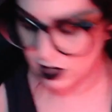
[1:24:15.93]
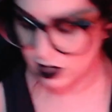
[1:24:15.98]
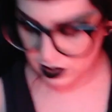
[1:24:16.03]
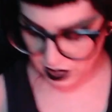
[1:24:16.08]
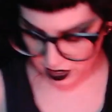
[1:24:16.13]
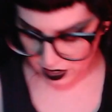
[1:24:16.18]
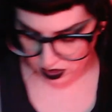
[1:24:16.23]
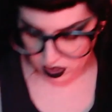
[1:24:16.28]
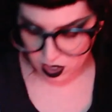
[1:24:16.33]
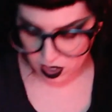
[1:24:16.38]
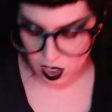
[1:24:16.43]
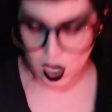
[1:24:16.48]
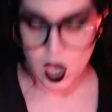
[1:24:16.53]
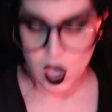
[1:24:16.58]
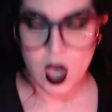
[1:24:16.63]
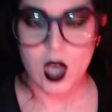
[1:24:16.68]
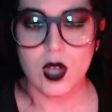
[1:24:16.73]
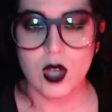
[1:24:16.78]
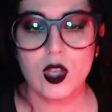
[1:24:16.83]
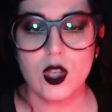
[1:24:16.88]
like
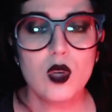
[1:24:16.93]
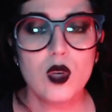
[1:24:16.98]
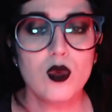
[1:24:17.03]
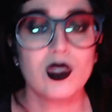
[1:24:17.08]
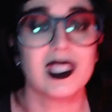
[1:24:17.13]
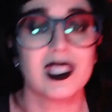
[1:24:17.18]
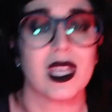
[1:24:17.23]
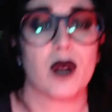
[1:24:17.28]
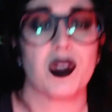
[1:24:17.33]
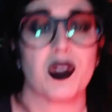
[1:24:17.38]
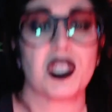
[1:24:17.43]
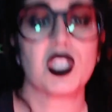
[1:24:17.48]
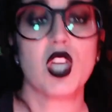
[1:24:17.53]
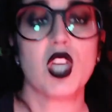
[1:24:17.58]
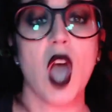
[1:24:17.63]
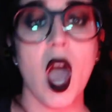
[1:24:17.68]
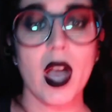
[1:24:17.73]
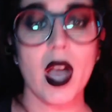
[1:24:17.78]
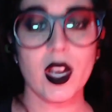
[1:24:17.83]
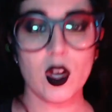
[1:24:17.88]
use their
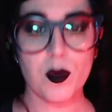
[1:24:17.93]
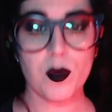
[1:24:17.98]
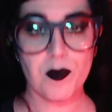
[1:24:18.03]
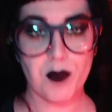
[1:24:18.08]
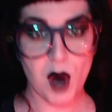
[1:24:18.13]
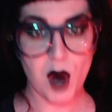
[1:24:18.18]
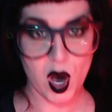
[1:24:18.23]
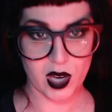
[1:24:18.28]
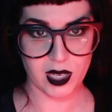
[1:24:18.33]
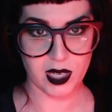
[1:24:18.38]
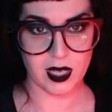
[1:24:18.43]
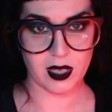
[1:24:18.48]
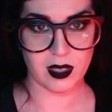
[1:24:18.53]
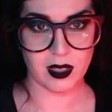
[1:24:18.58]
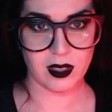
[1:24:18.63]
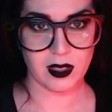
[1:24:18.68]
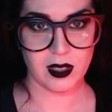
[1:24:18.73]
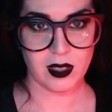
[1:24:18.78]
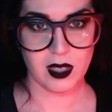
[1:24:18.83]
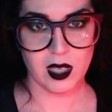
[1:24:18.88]
entire
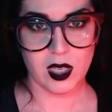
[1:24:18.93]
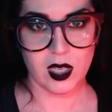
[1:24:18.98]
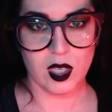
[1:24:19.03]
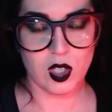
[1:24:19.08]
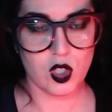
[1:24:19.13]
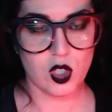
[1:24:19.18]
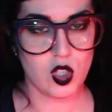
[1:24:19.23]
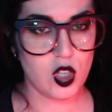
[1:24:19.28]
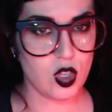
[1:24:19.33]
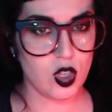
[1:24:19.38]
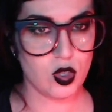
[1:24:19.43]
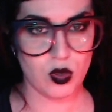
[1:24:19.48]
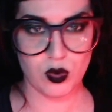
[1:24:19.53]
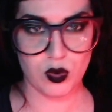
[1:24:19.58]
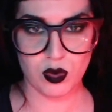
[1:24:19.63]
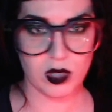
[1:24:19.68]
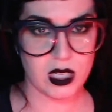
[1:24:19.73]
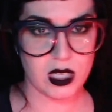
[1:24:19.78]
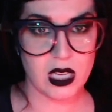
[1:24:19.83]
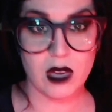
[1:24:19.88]
body
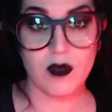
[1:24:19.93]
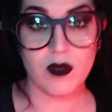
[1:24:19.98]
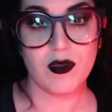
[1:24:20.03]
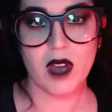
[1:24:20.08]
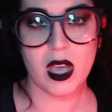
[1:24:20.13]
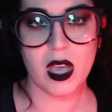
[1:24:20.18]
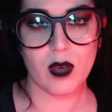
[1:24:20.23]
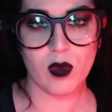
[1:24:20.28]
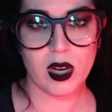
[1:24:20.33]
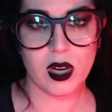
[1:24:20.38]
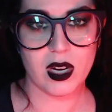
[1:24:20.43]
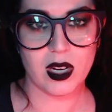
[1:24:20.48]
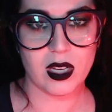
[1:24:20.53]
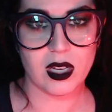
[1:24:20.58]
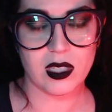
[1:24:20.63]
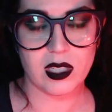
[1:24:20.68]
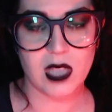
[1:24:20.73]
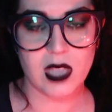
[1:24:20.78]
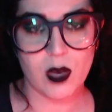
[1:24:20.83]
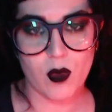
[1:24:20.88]
to convey what it
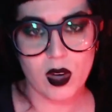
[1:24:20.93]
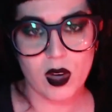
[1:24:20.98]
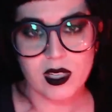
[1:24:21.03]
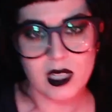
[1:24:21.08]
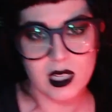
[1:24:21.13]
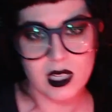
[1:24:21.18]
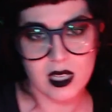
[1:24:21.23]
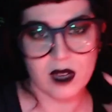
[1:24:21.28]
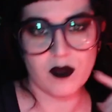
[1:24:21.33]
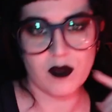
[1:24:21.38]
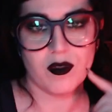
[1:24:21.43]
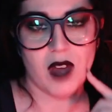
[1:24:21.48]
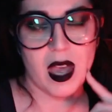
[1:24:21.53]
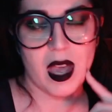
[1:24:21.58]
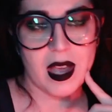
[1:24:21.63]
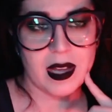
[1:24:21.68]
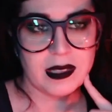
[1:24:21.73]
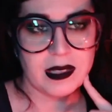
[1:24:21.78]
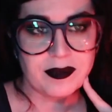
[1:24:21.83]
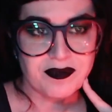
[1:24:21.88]
is they want to
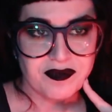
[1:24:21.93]
convey.